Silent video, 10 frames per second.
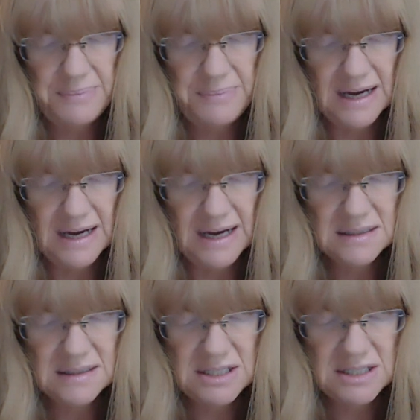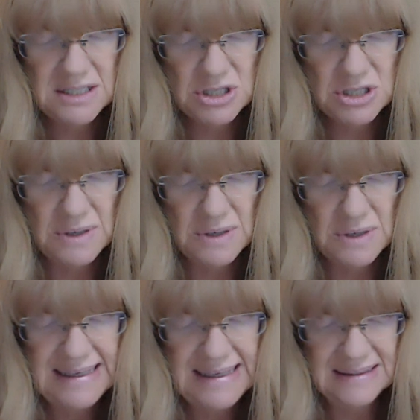I can teach you
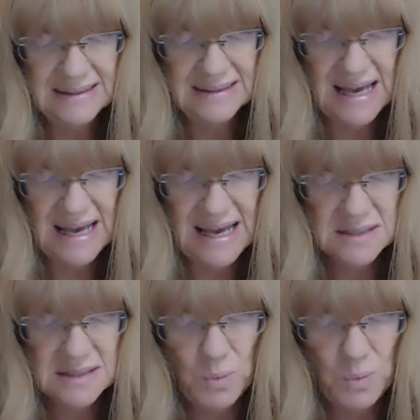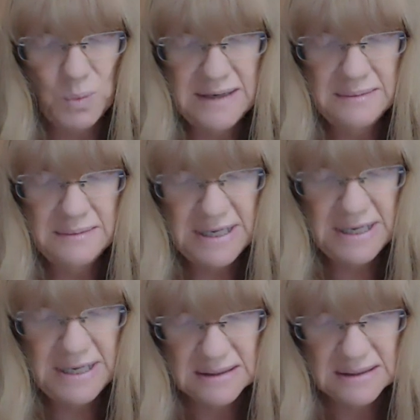in less than 1 minute